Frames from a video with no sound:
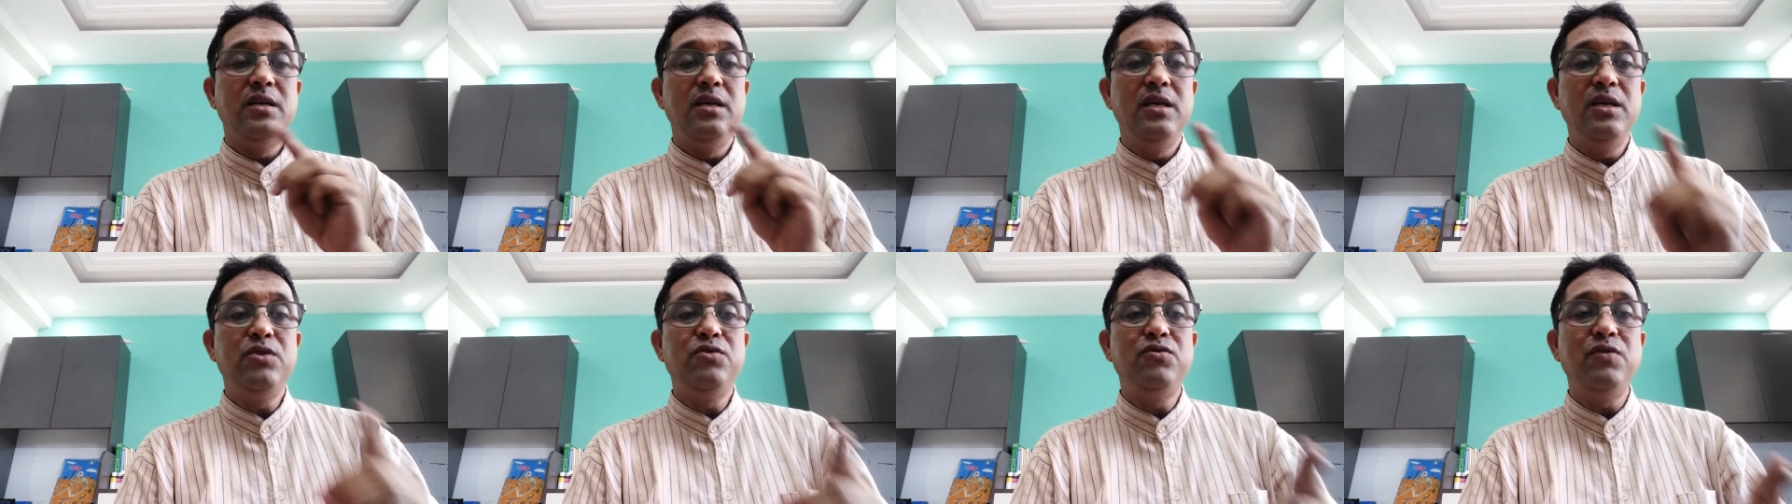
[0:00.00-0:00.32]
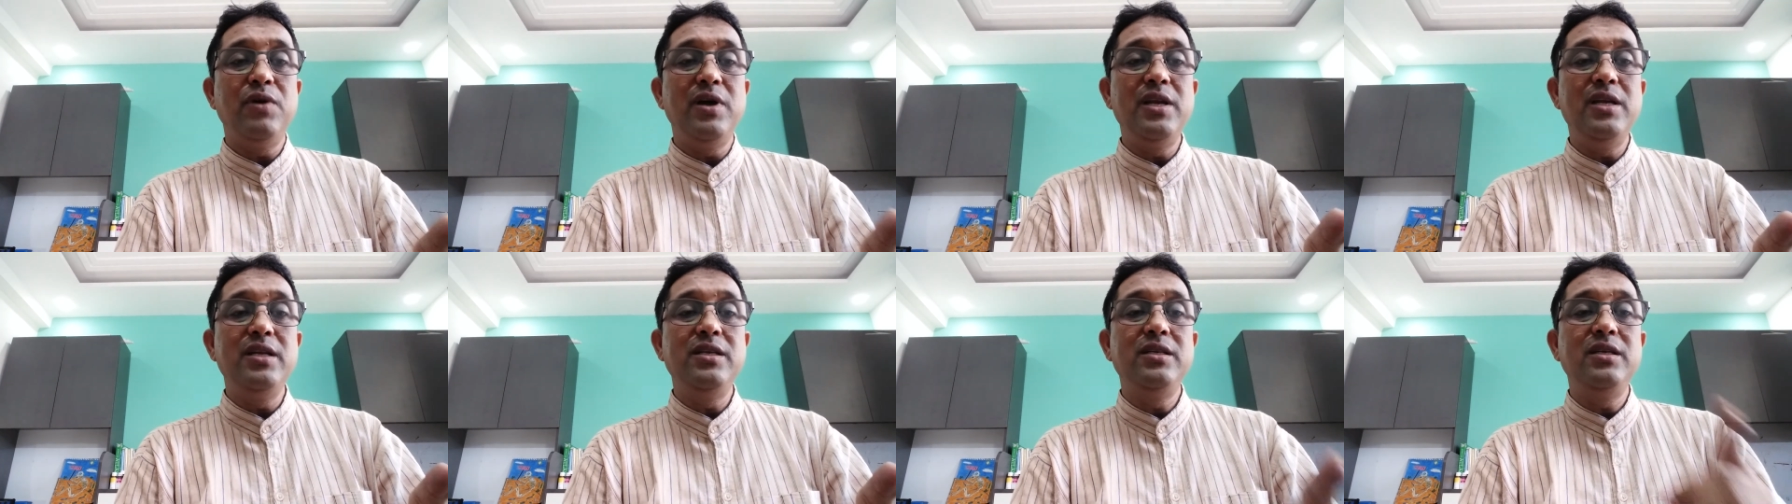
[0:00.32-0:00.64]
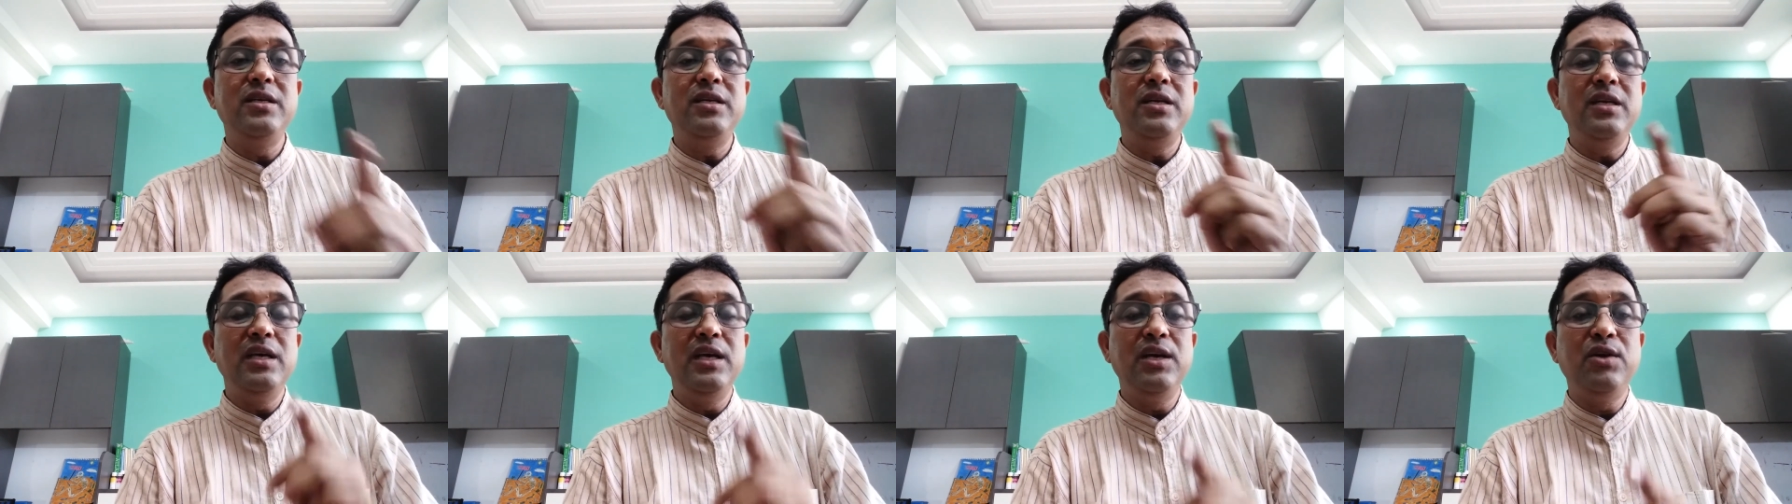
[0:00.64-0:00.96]

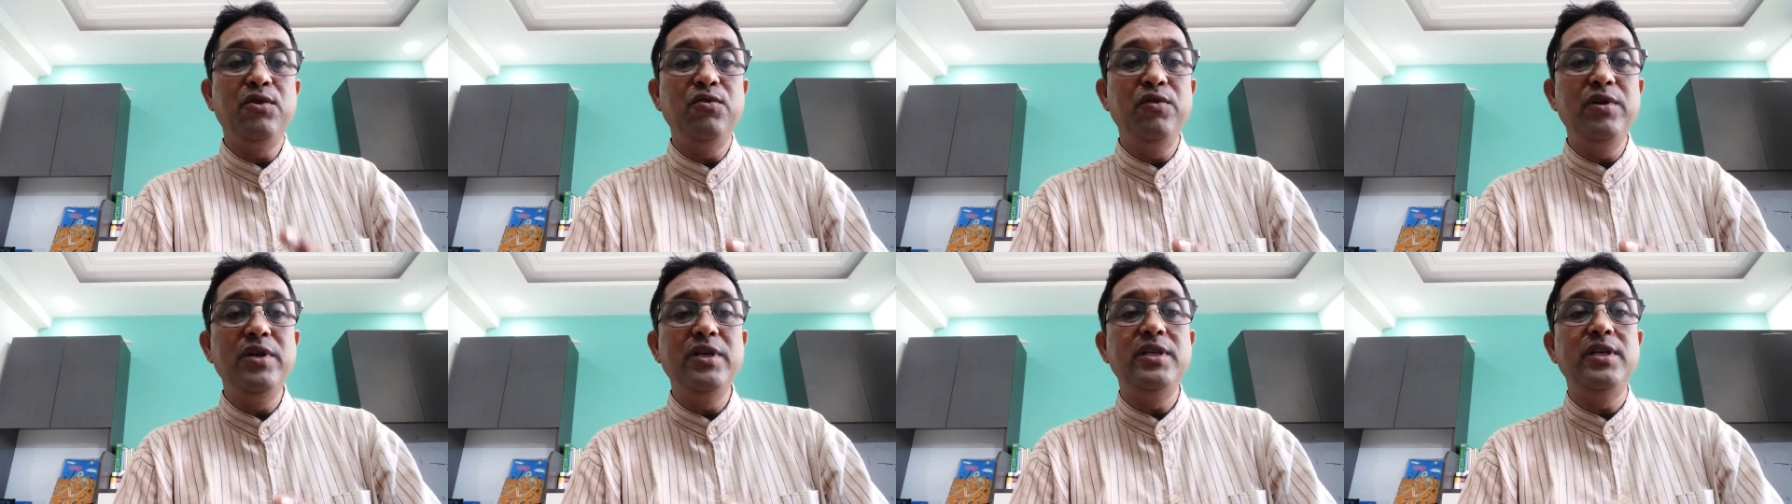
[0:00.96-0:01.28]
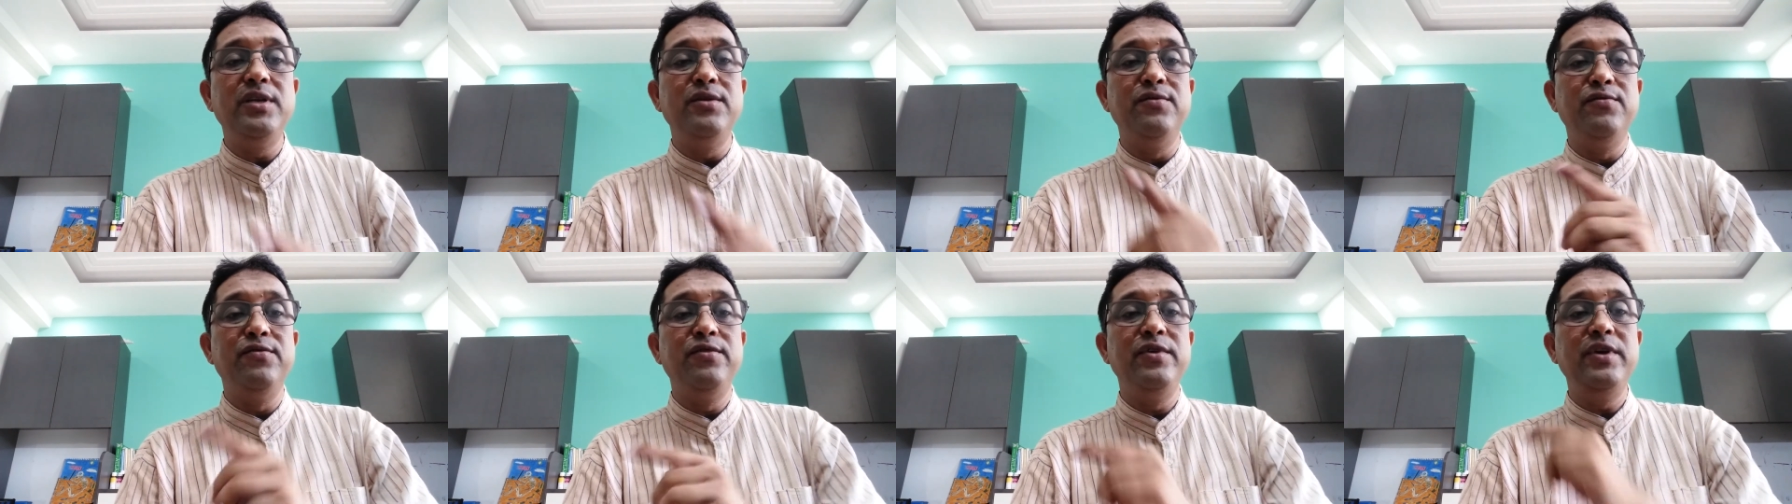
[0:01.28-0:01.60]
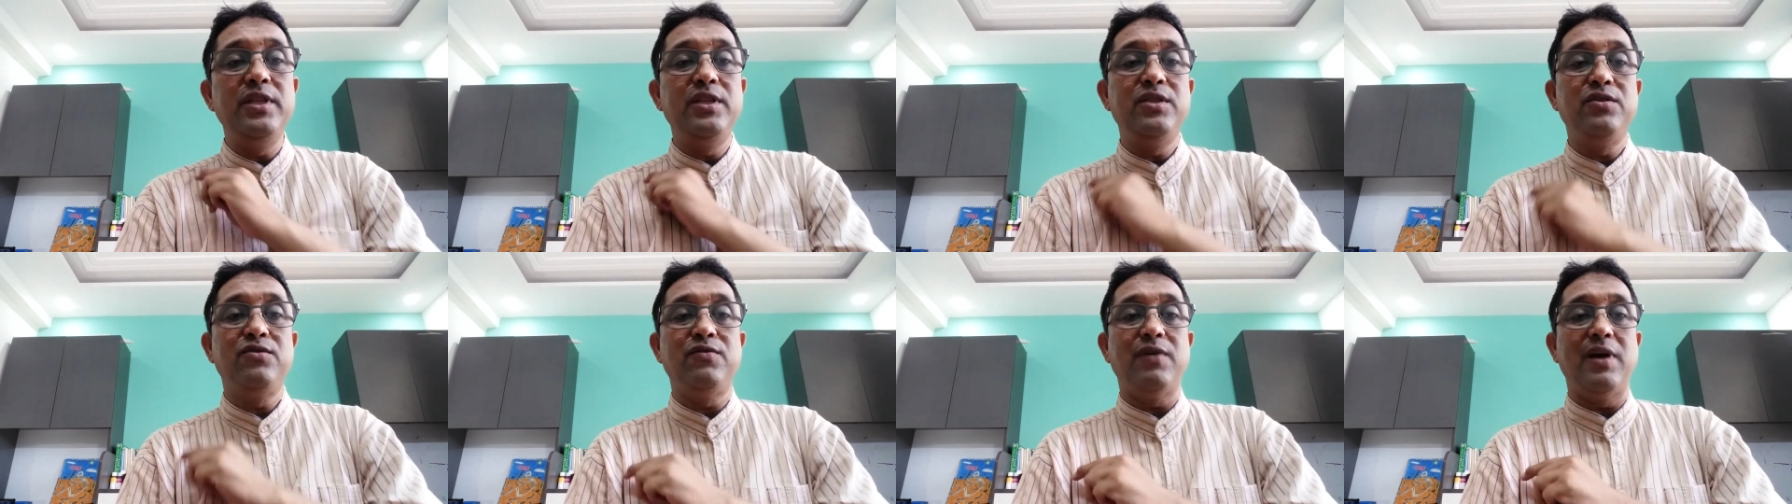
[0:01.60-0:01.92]
equality, equity
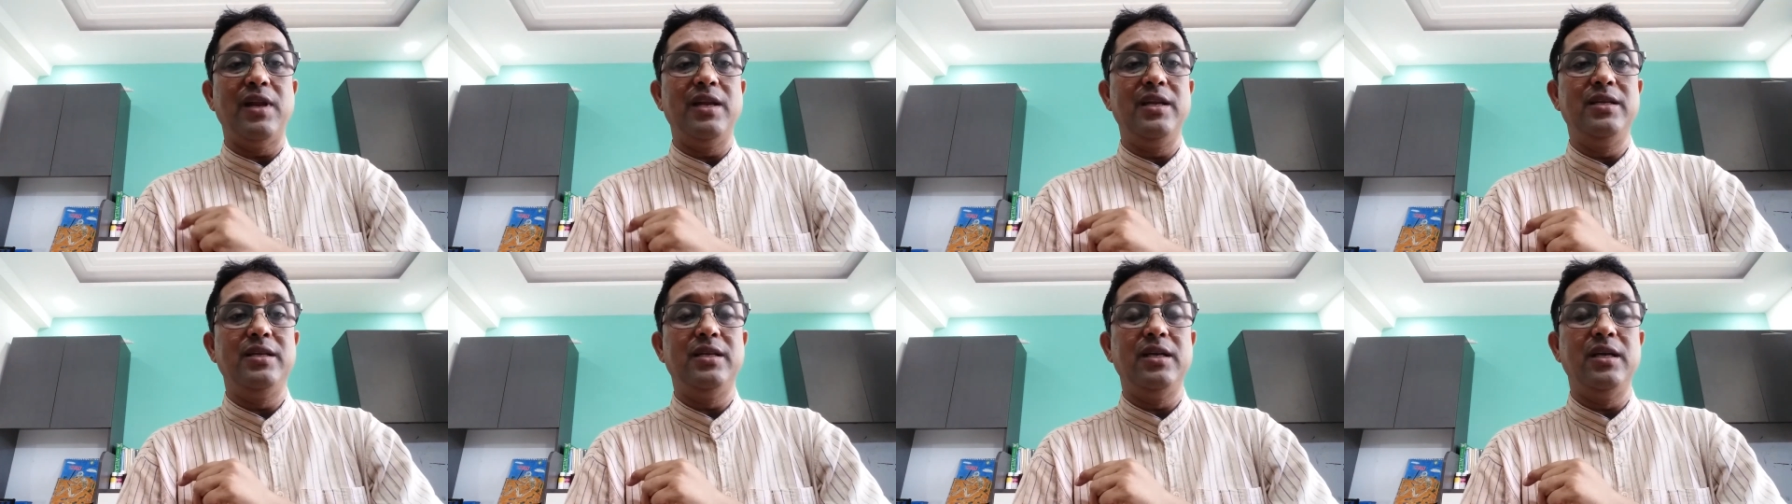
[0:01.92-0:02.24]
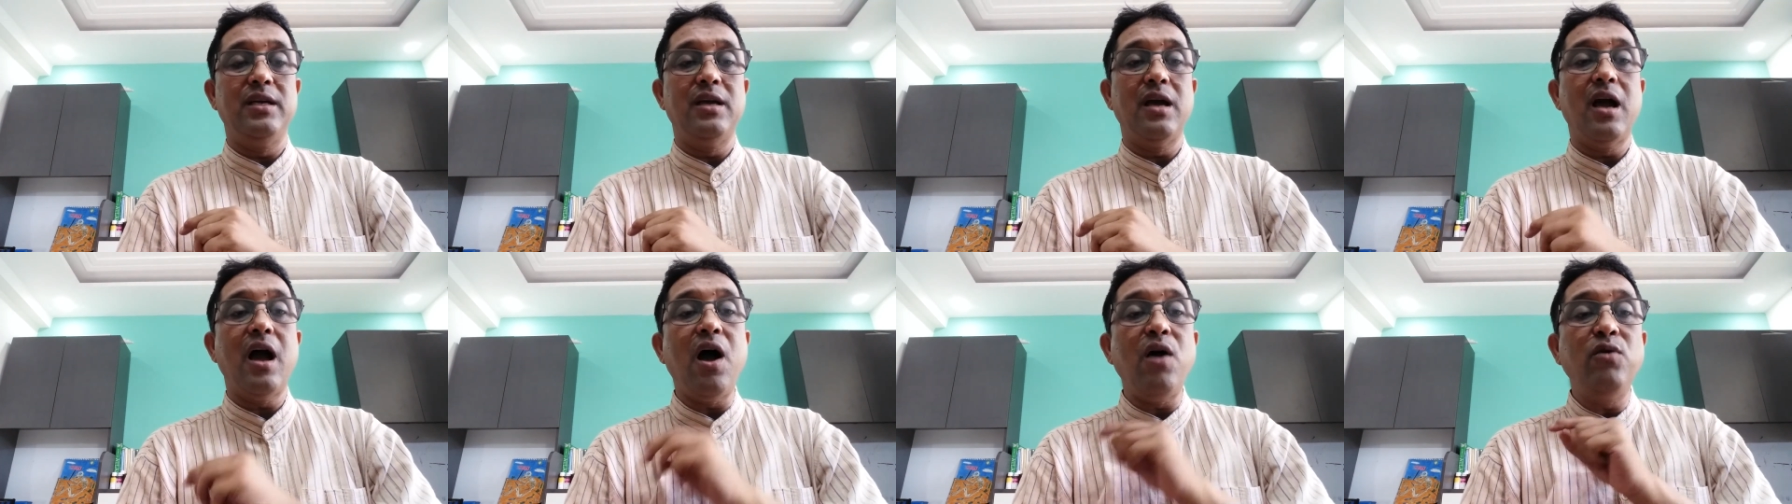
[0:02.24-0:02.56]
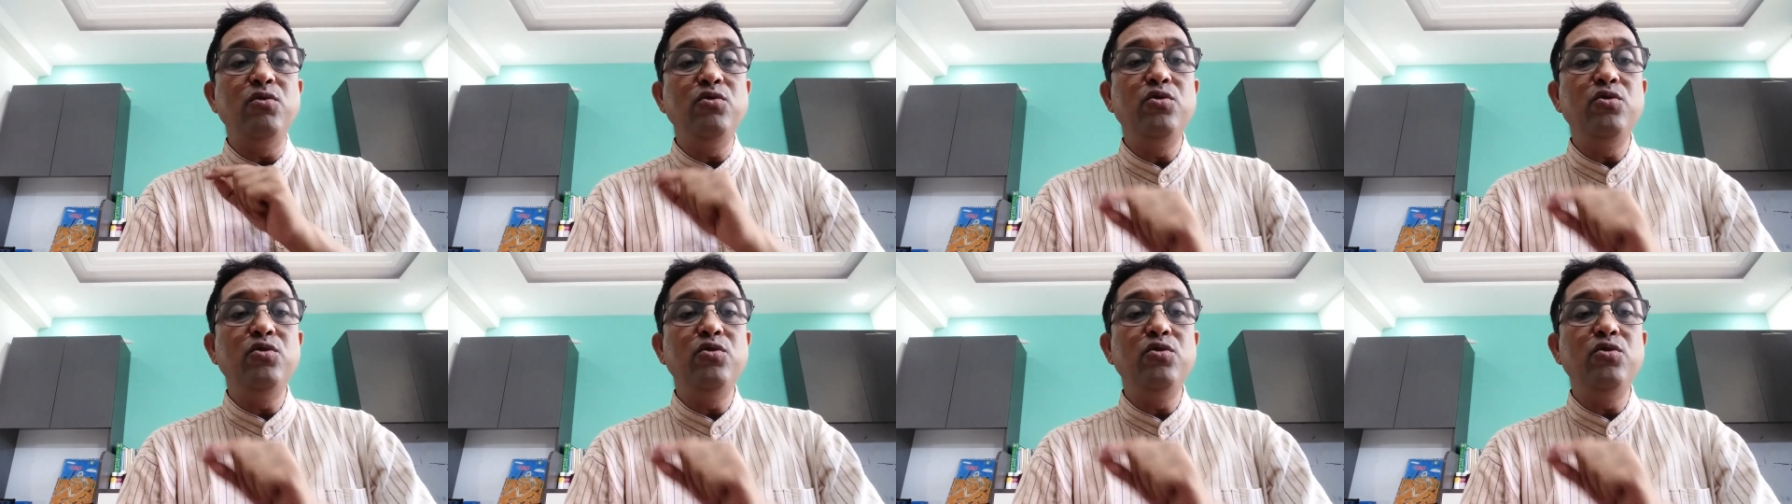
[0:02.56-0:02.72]
with quality. How to